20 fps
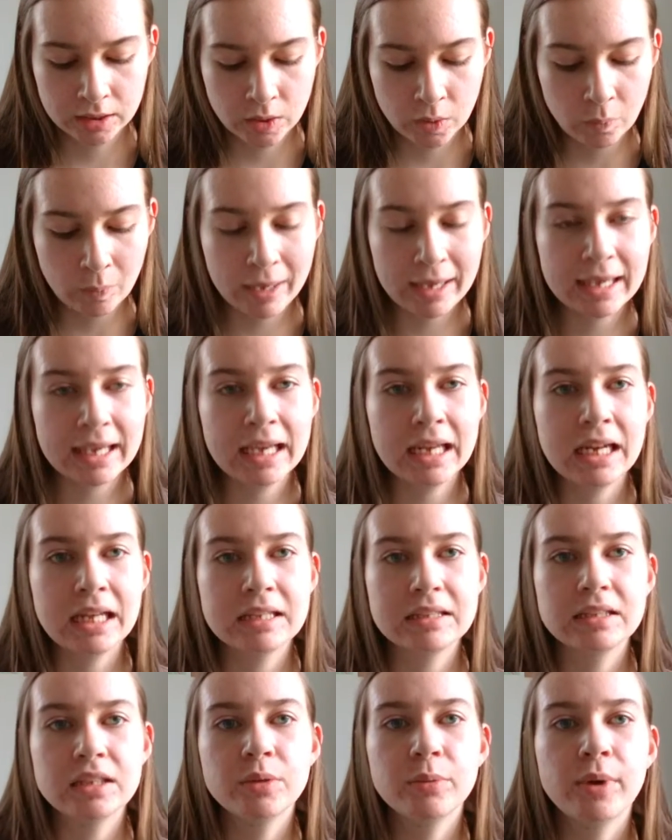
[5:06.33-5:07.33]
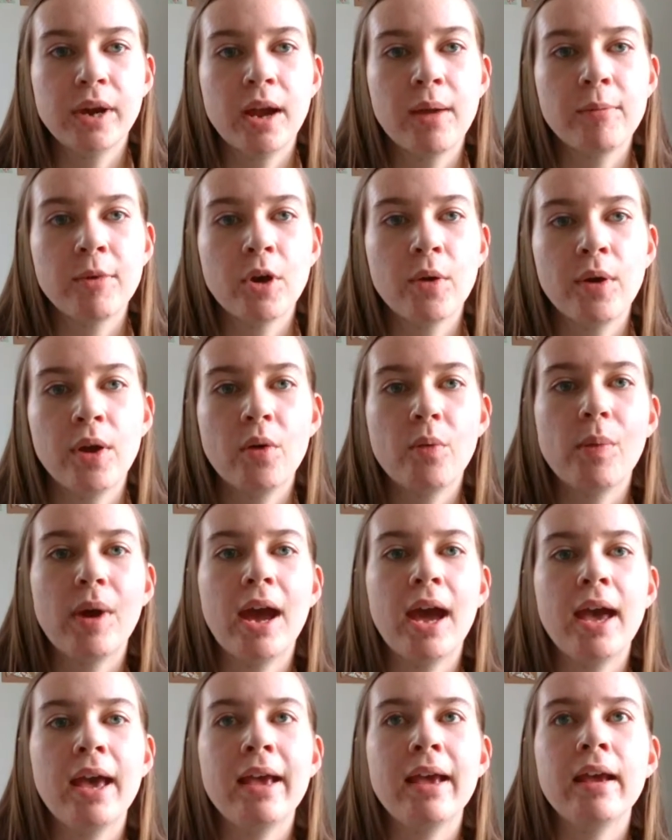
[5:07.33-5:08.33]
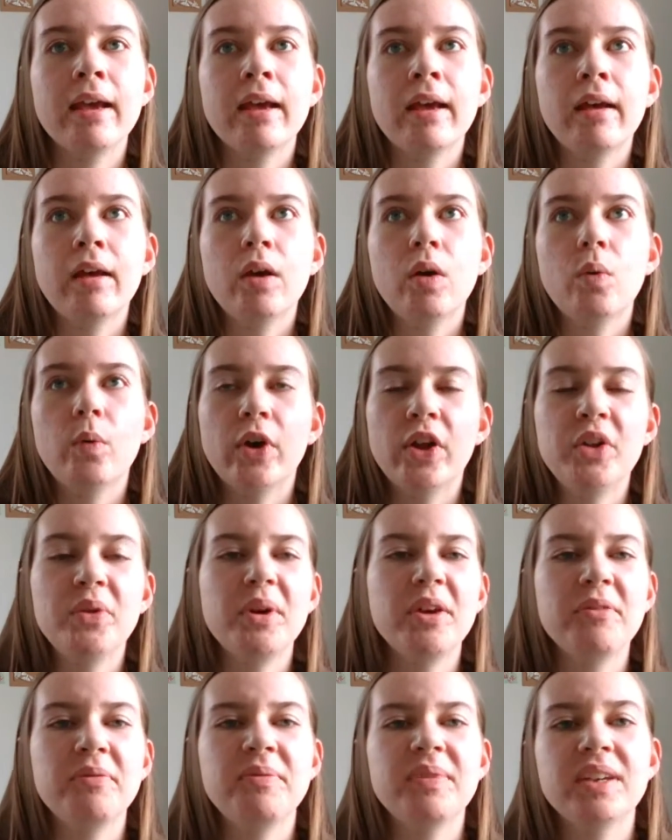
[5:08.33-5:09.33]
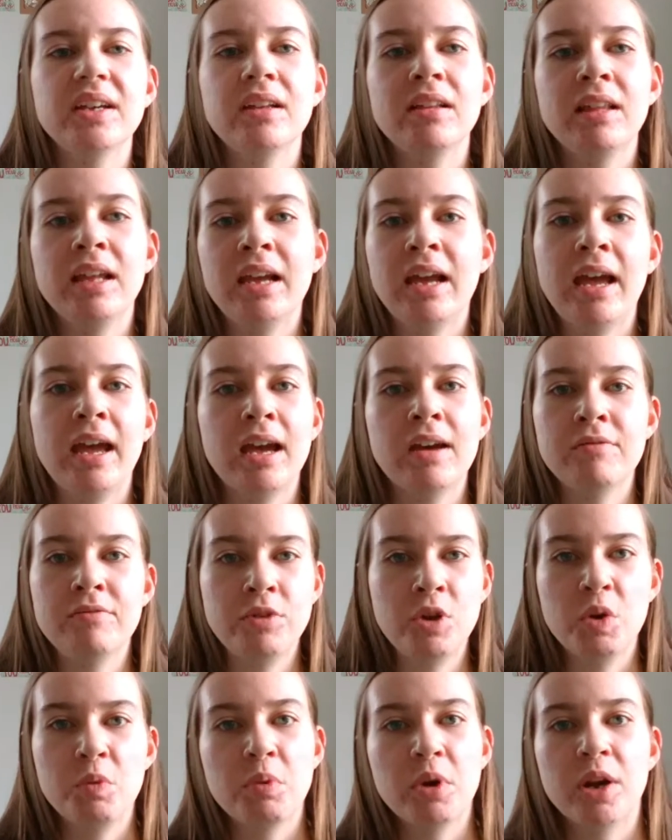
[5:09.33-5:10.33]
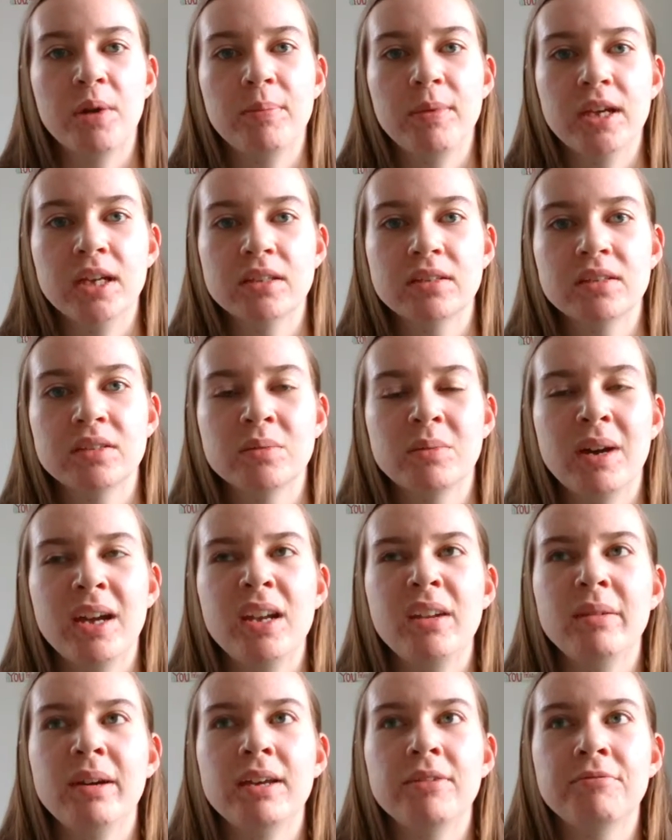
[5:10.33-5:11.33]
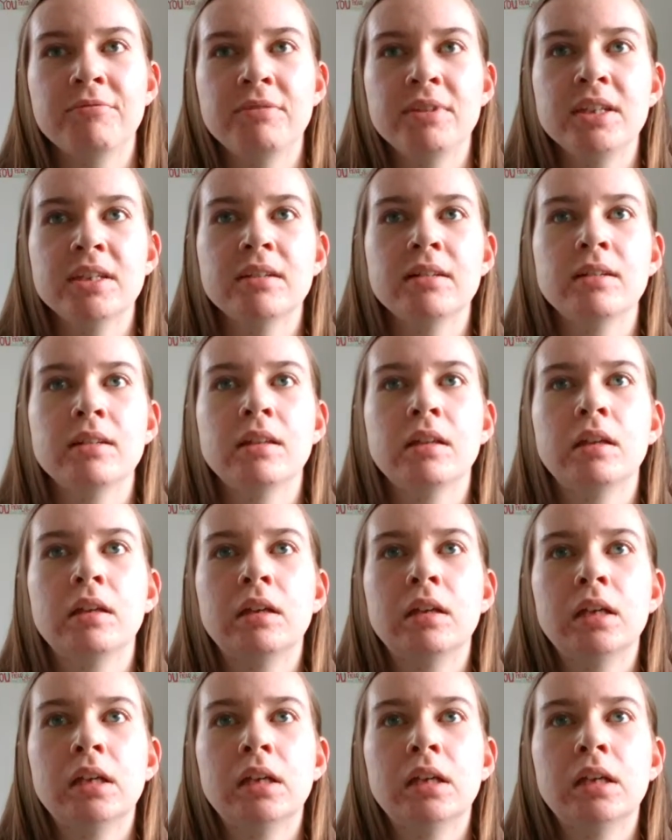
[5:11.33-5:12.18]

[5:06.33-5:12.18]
Why can't I see where I'm going? Why do I feel like I have no purpose? Why do I feel